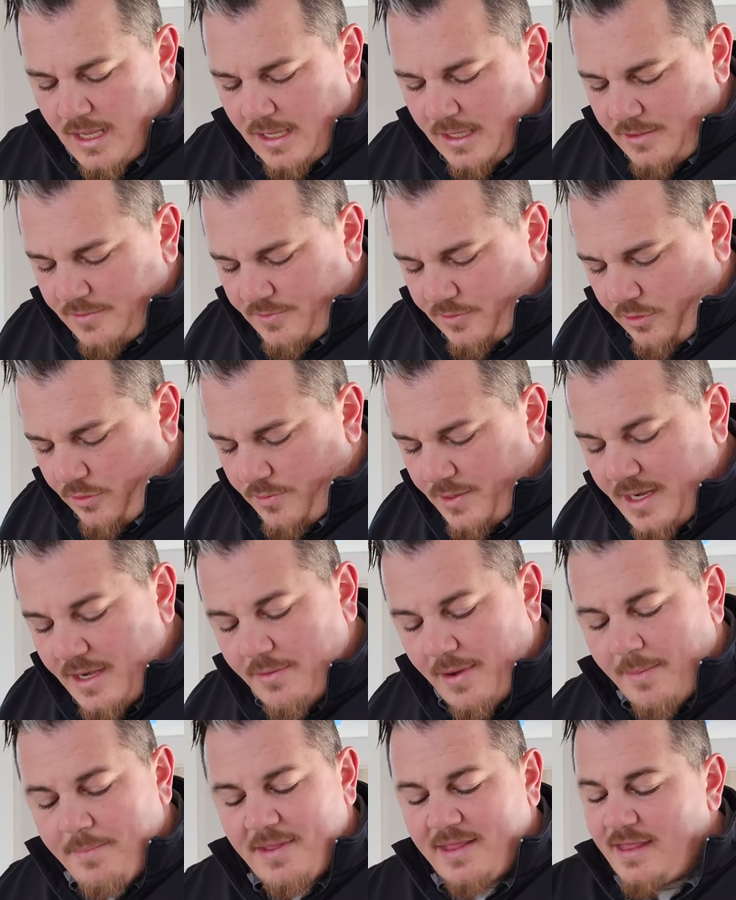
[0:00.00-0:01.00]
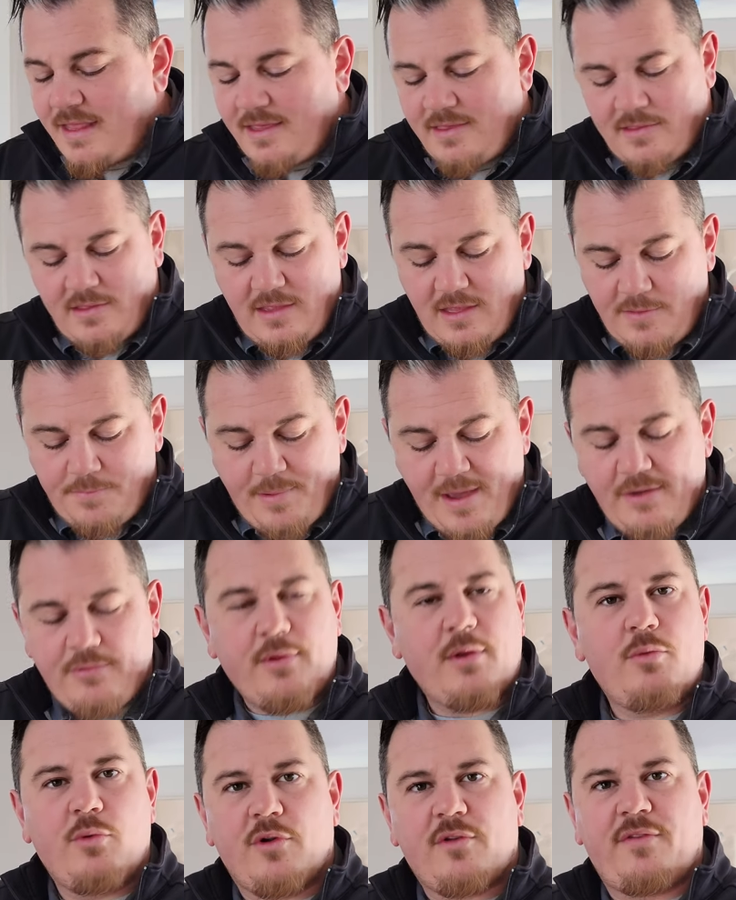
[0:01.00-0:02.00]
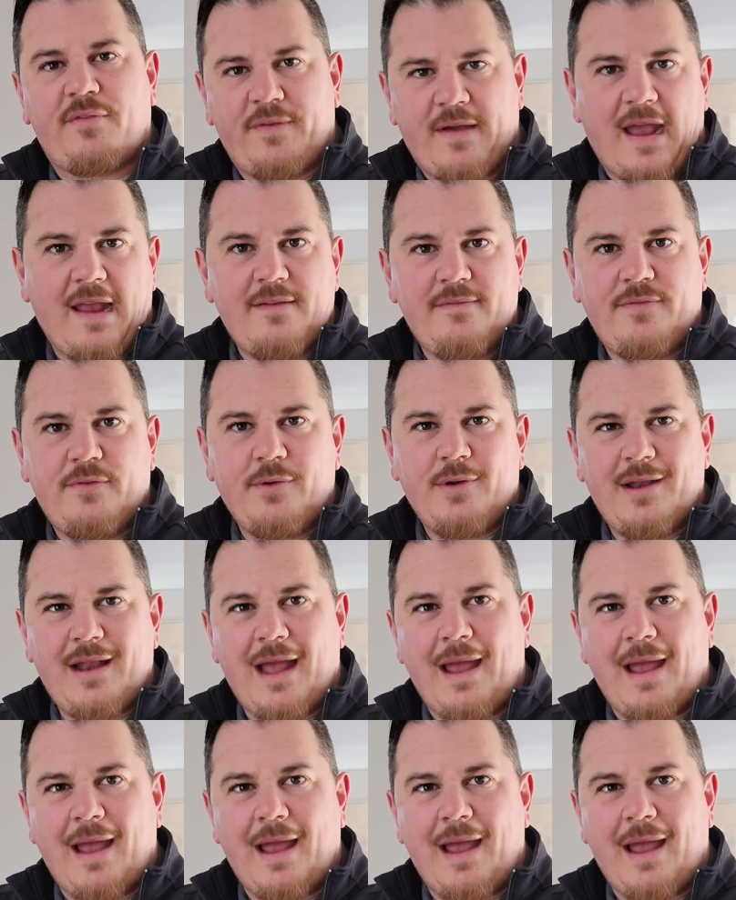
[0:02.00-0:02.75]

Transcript: So anyway, but this this battery worked fine for it.